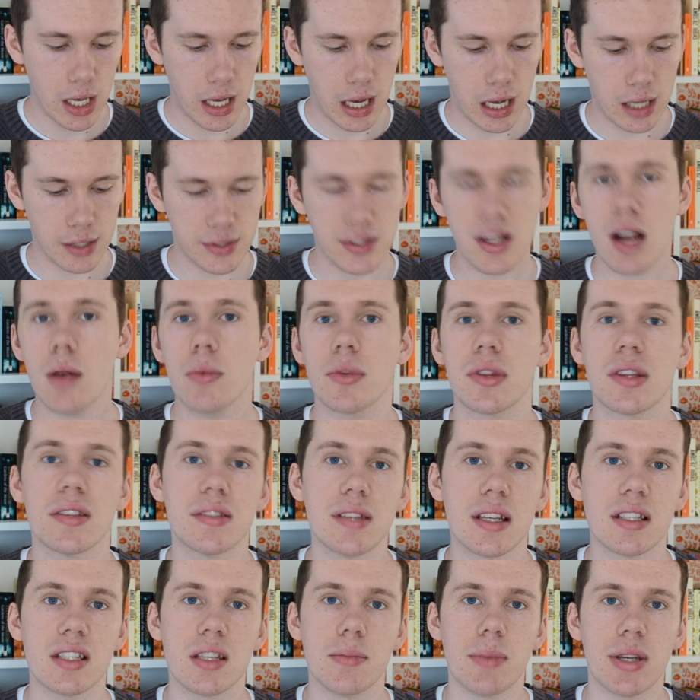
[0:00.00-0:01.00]
I'll start with the
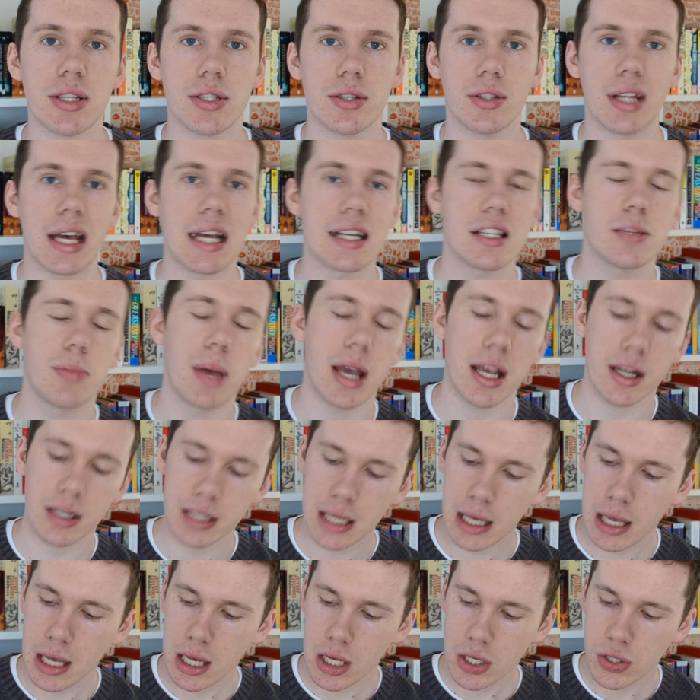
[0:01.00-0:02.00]
sentimental aspect.
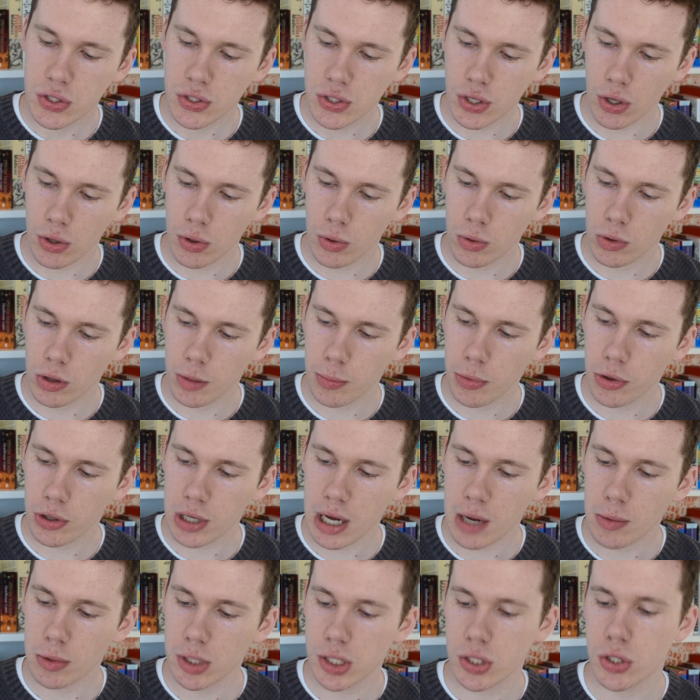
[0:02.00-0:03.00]
So the book
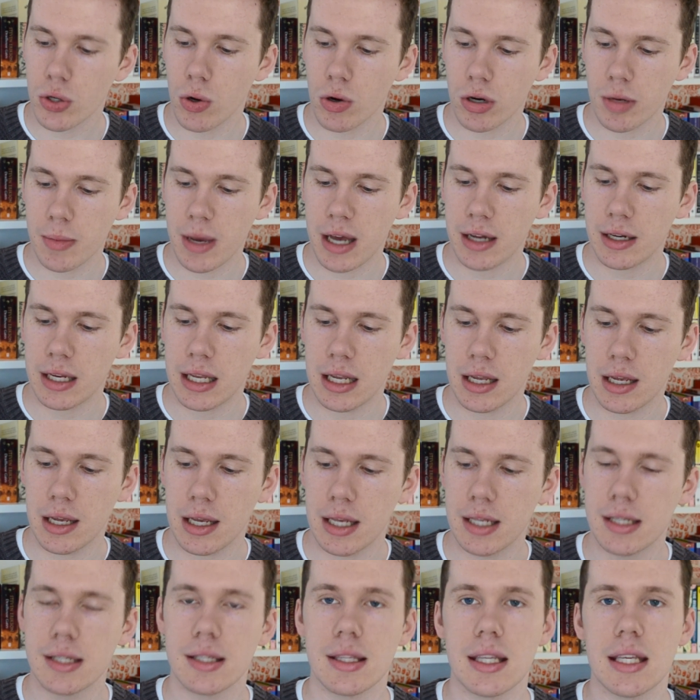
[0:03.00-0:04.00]
I want to talk about here
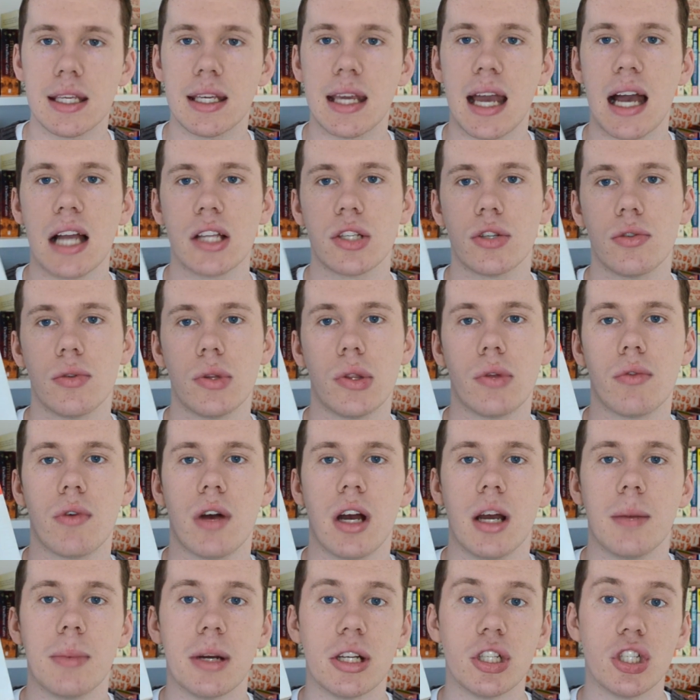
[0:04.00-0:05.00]
is The Catcher in the
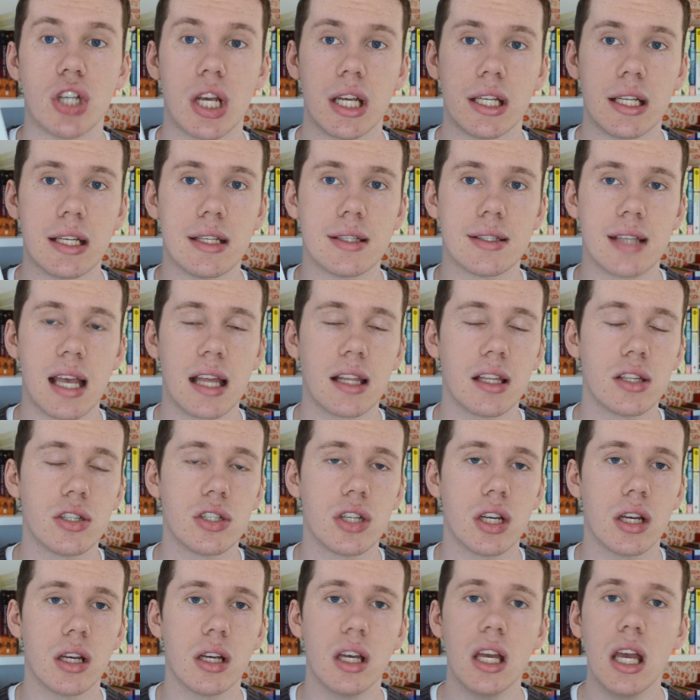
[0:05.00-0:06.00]
Rye by J.D.
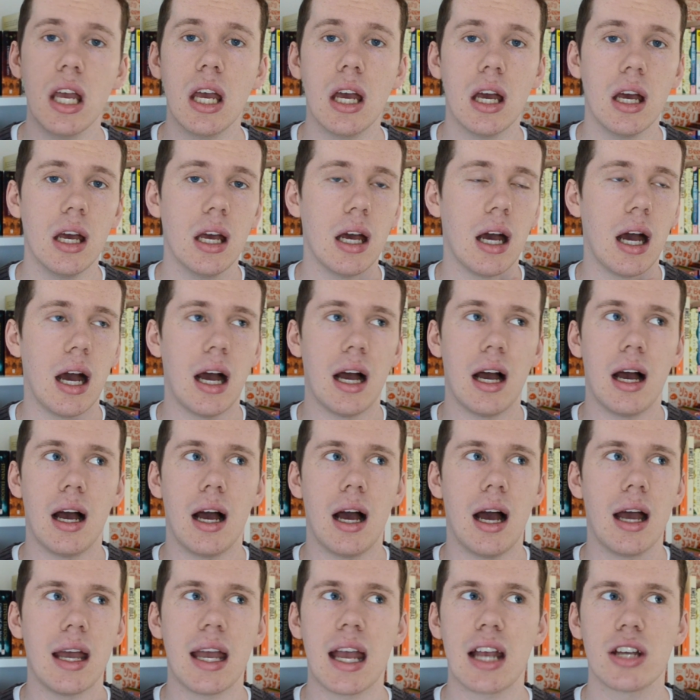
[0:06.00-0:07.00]
Salinger.
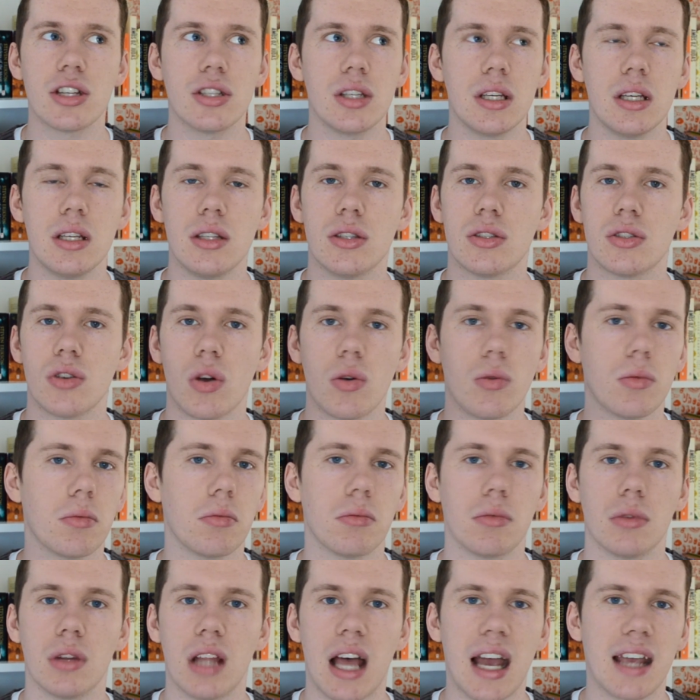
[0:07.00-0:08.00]
I actually don't
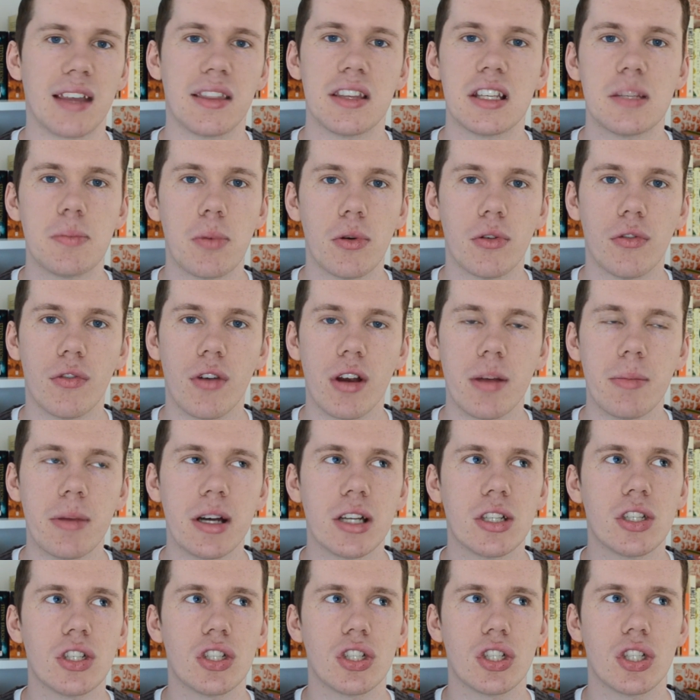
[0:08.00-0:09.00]
like this book very
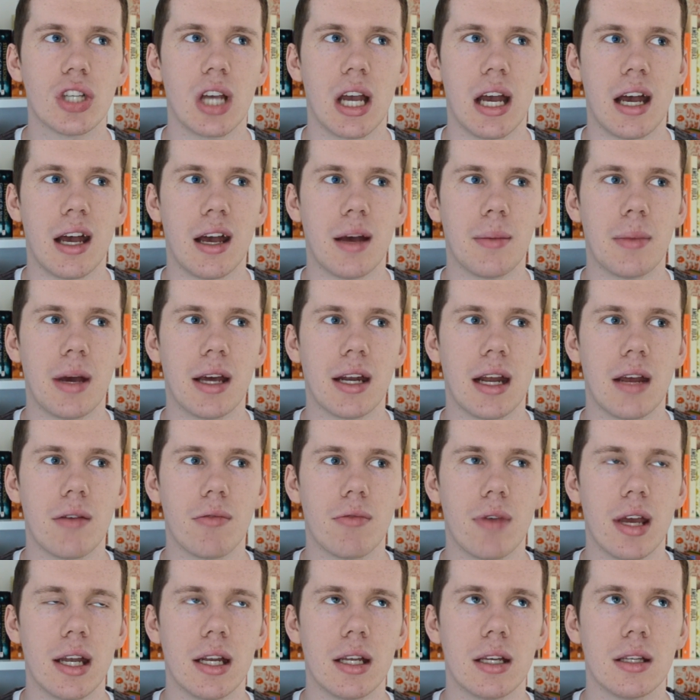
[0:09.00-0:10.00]
much, and I
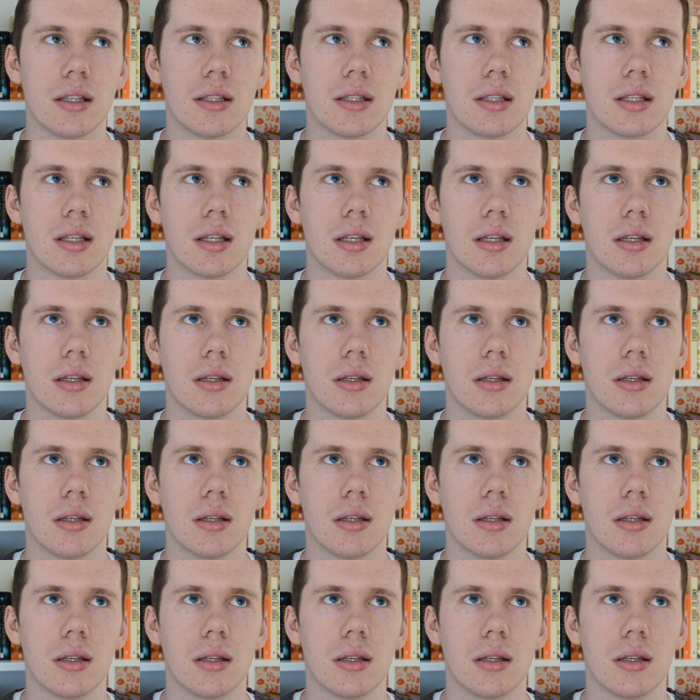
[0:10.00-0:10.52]
read it